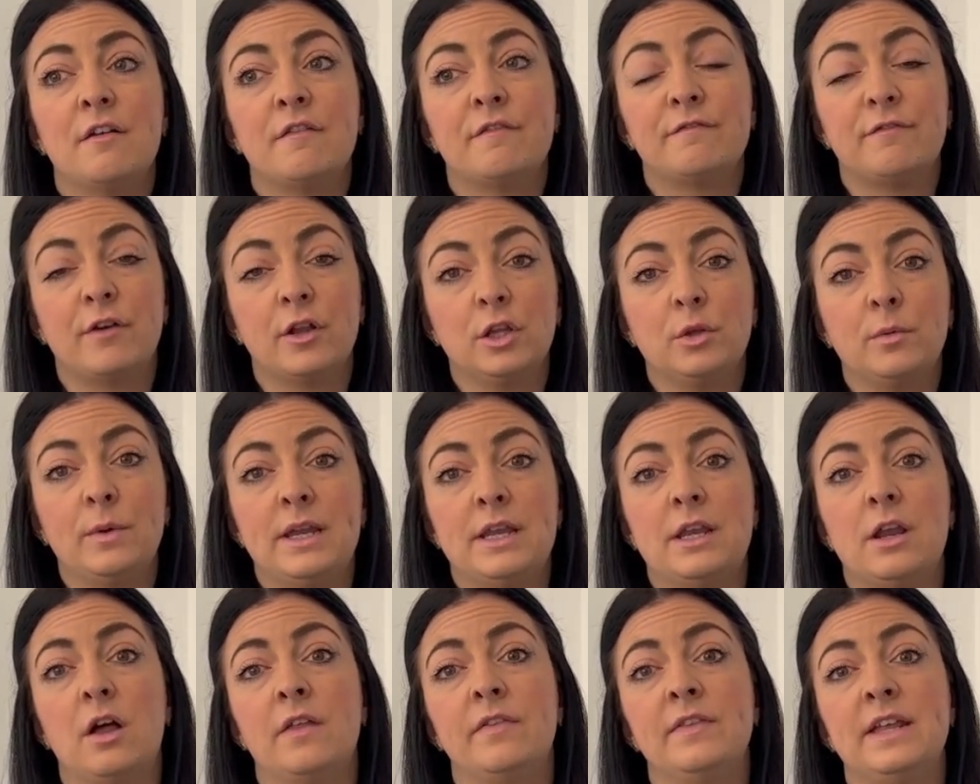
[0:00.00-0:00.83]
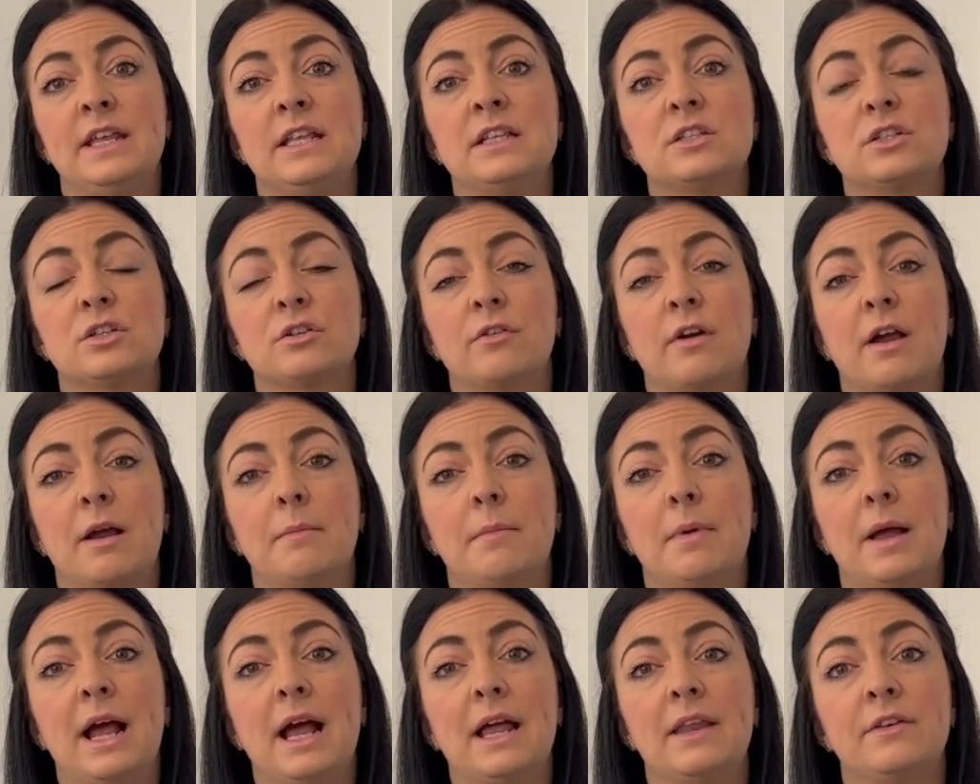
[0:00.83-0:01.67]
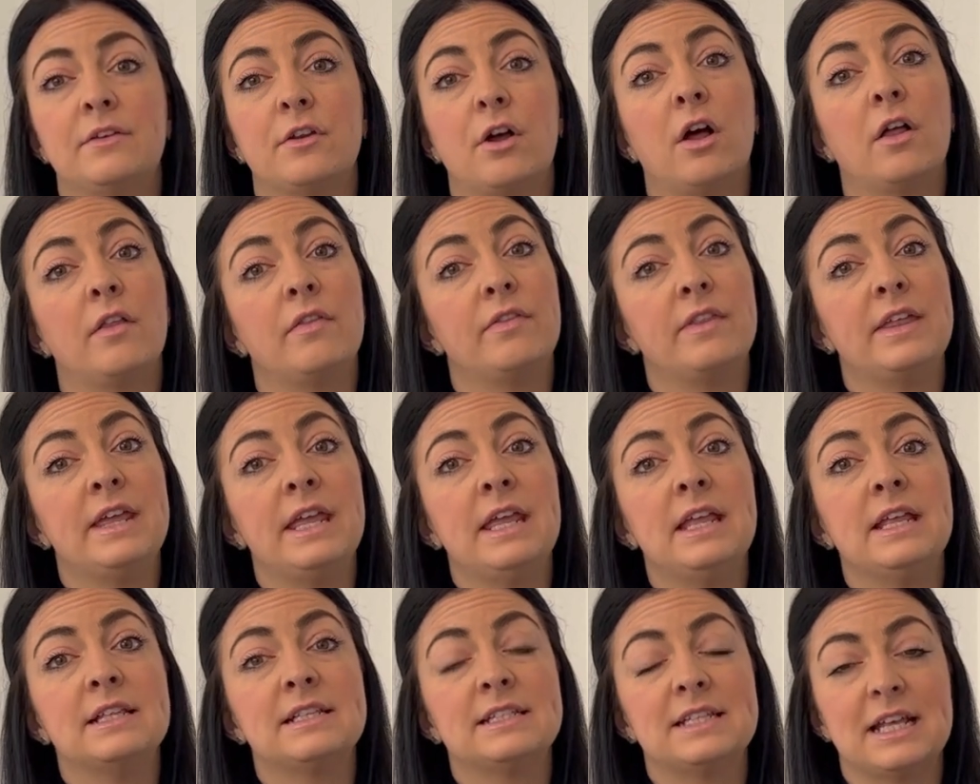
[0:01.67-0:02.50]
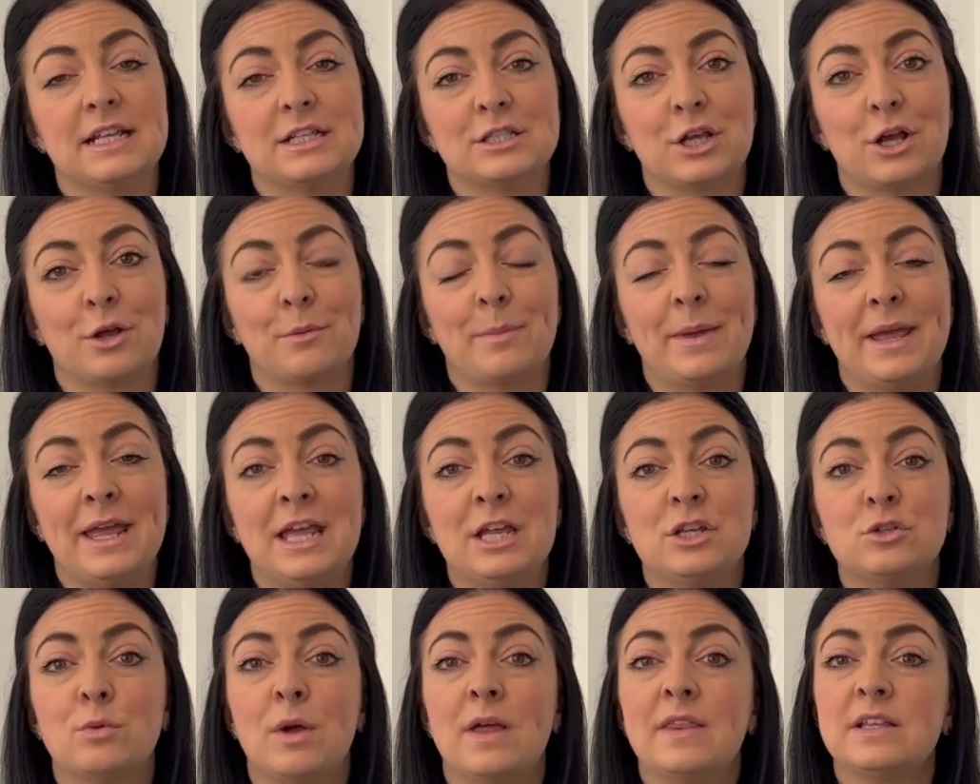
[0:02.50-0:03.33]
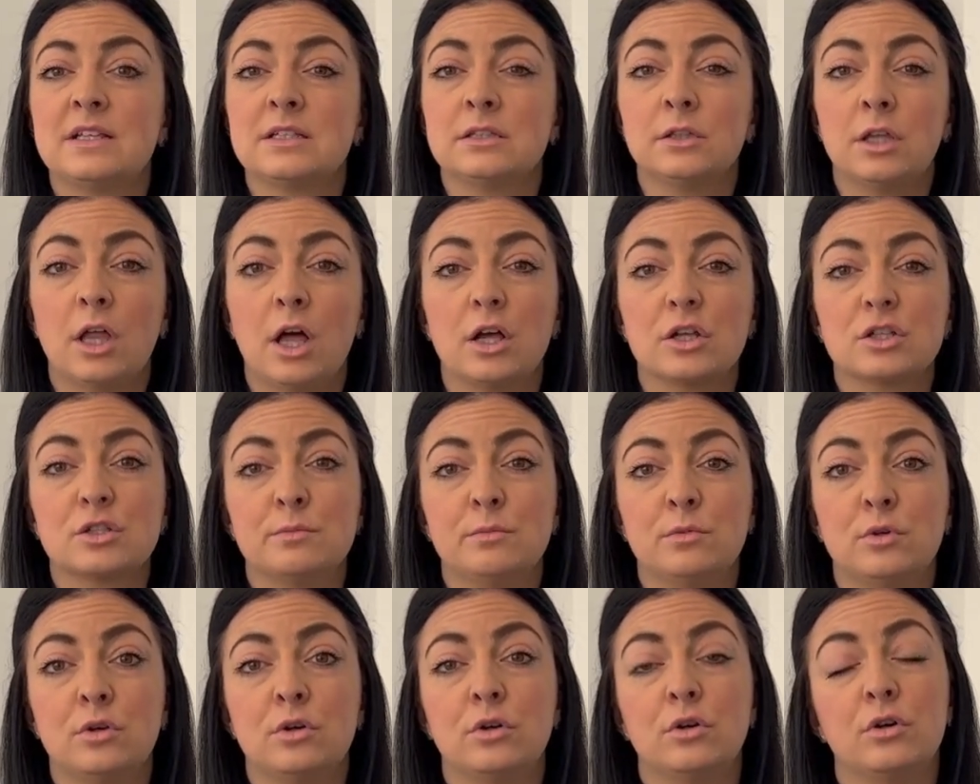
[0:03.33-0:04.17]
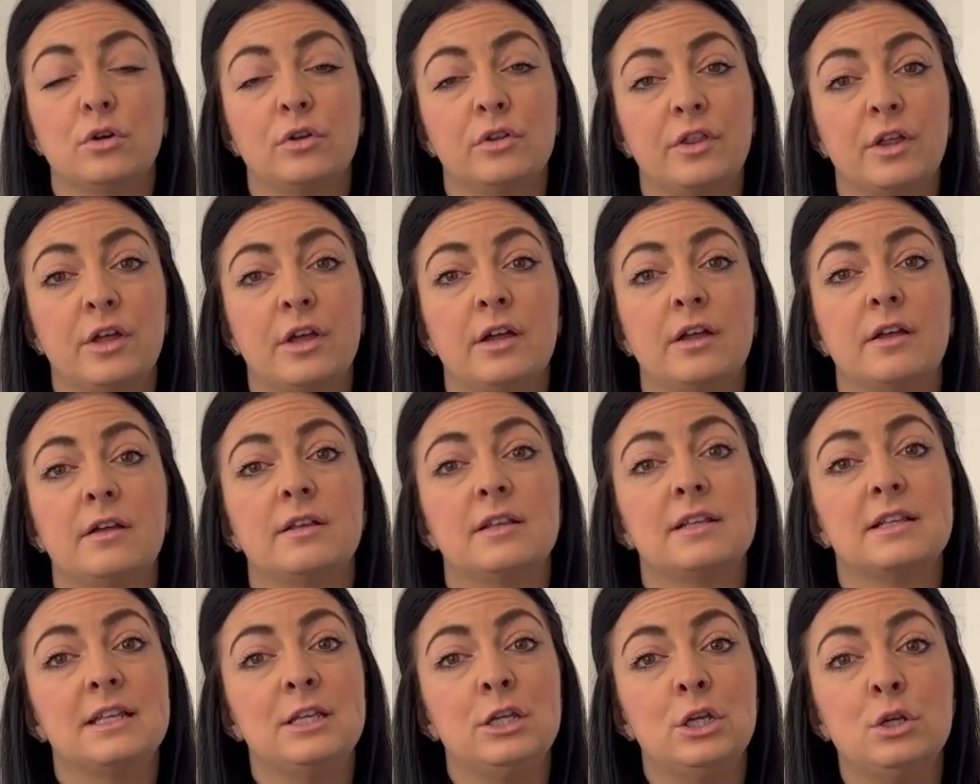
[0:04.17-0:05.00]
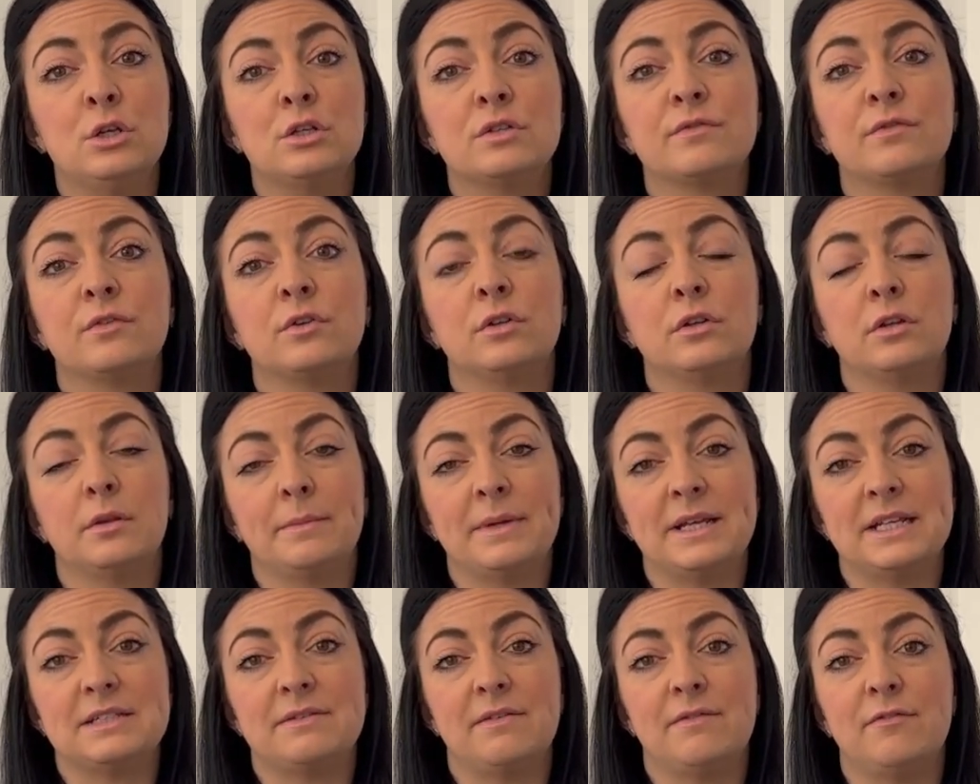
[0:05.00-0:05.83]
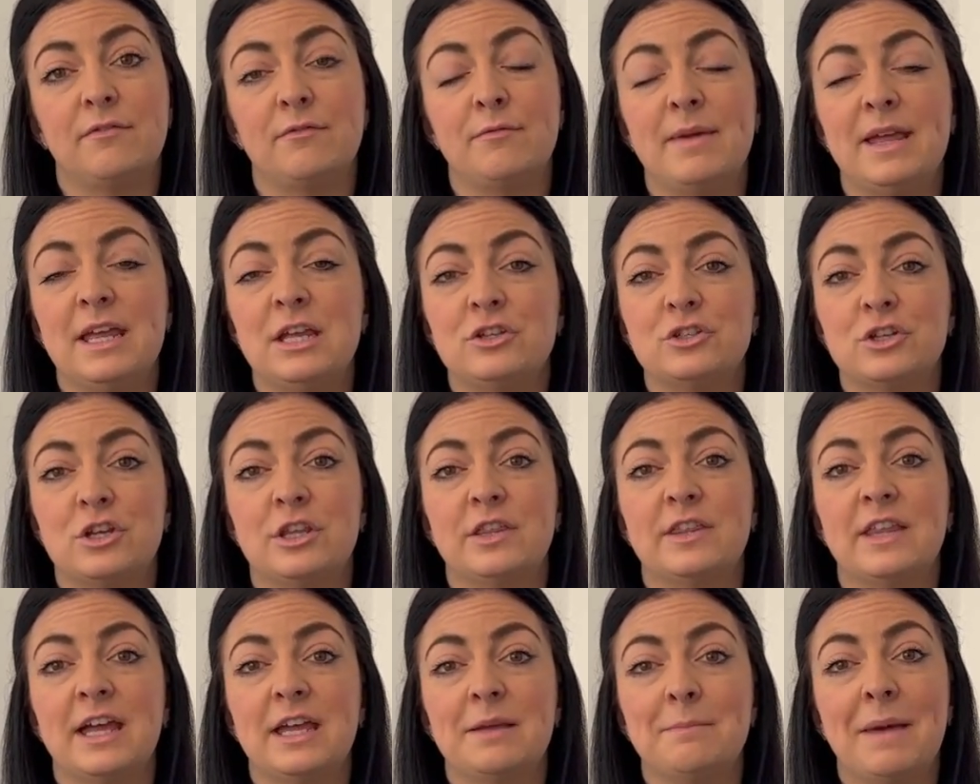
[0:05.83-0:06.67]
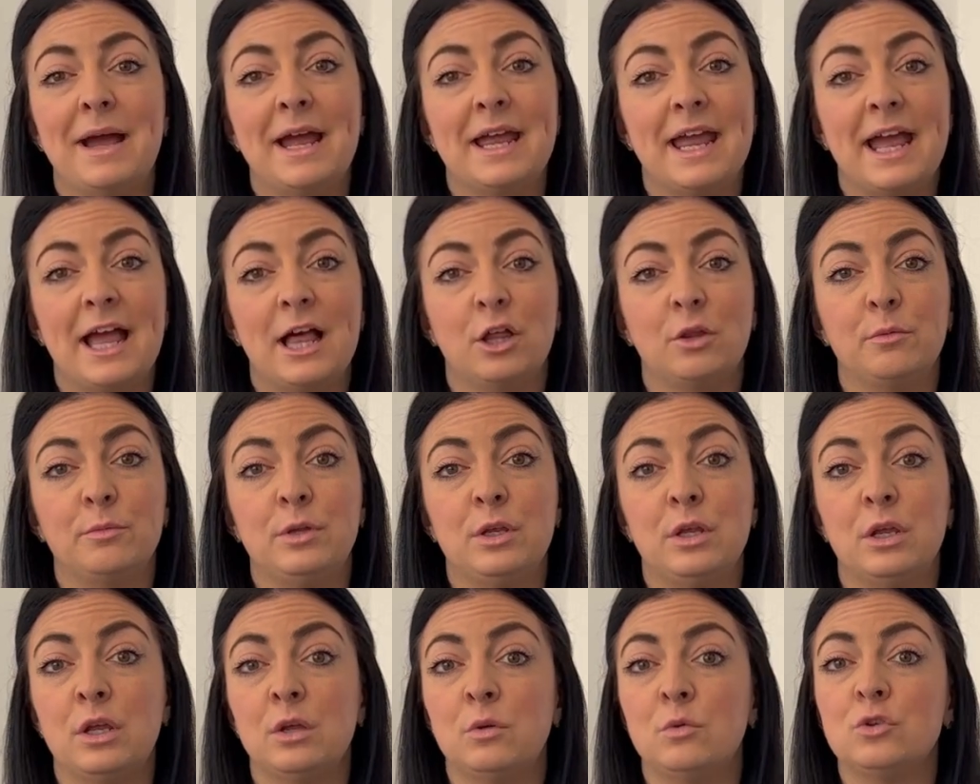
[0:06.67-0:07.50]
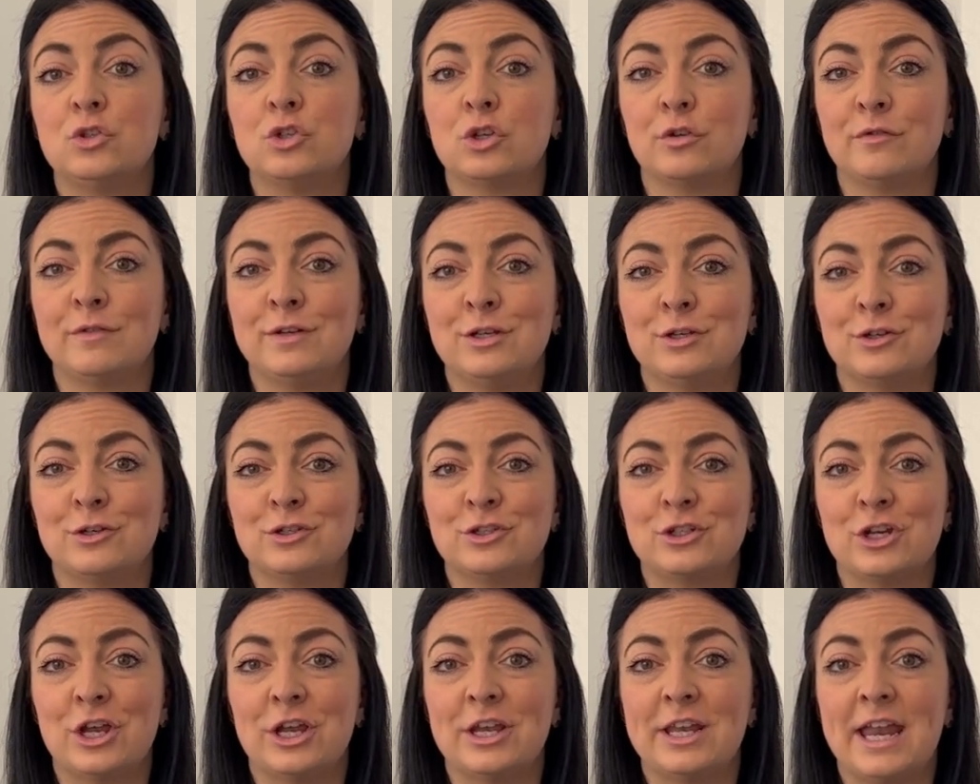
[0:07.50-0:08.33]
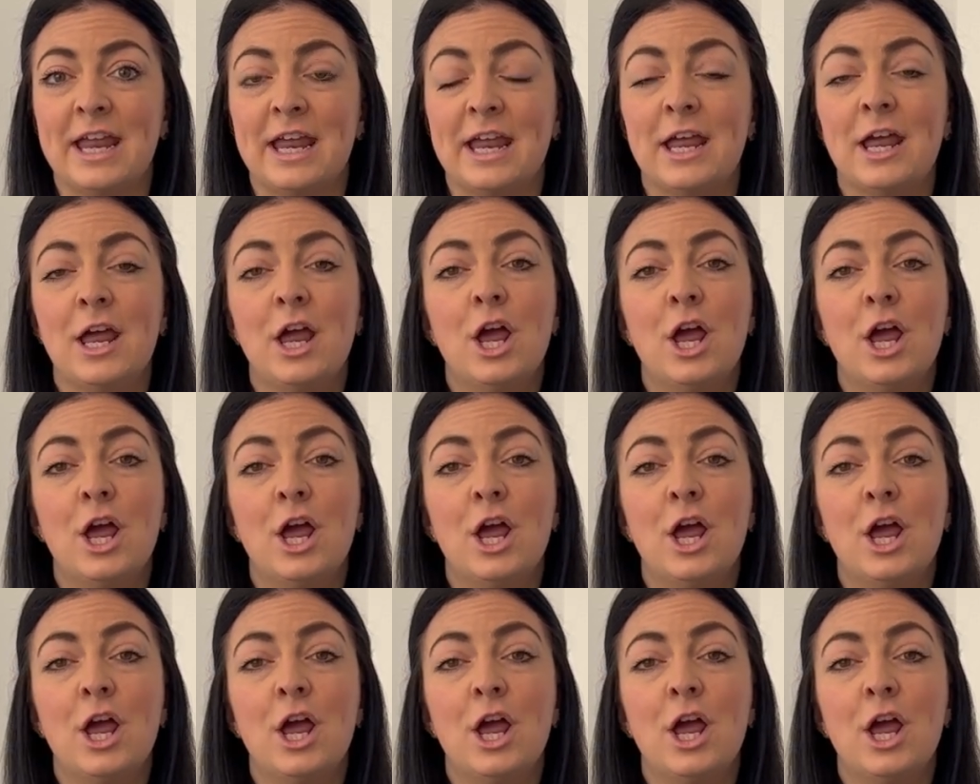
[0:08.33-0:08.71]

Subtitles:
following on the Instagram and on the TikTok page, where there's lots more other useful bits of information that might help you during your journey.